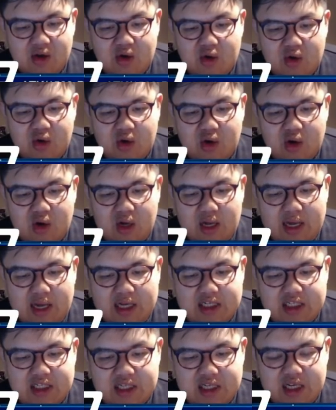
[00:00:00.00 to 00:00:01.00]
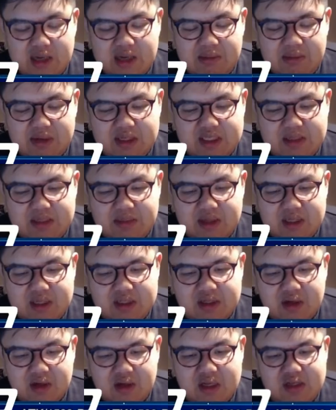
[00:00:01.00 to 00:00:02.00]
Or actually, I'm gonna summon the
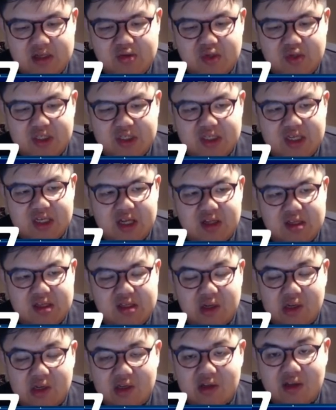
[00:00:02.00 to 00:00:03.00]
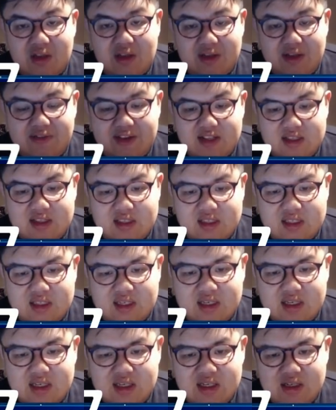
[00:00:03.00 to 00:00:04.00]
solar and switch this other solar to defense.
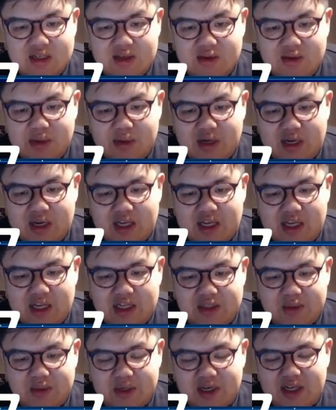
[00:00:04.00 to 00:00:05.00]
We're gonna hedge.